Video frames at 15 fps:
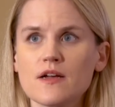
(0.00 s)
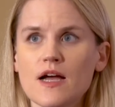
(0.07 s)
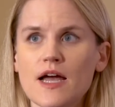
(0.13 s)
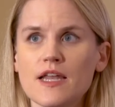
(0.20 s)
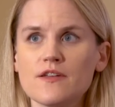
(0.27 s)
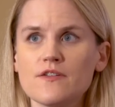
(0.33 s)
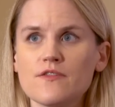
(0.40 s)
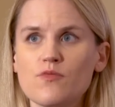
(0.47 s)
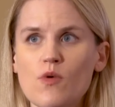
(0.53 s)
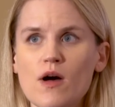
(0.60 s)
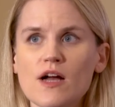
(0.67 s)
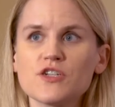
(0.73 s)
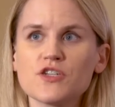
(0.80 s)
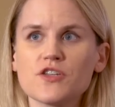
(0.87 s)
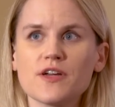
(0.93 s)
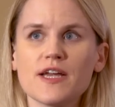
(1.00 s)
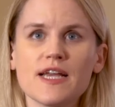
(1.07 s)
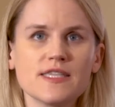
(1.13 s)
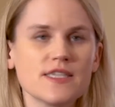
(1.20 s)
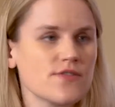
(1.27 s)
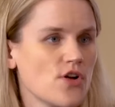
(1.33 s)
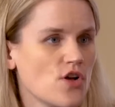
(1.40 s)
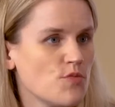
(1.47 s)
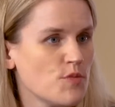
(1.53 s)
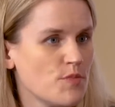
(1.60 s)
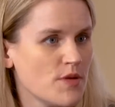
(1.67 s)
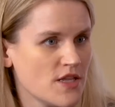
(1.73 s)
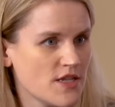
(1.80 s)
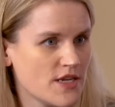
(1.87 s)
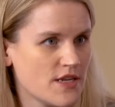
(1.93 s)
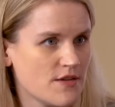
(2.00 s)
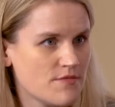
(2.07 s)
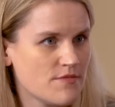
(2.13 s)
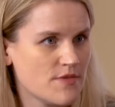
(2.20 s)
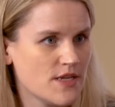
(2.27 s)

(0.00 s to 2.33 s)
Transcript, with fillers: kind of wash their hands of culpability.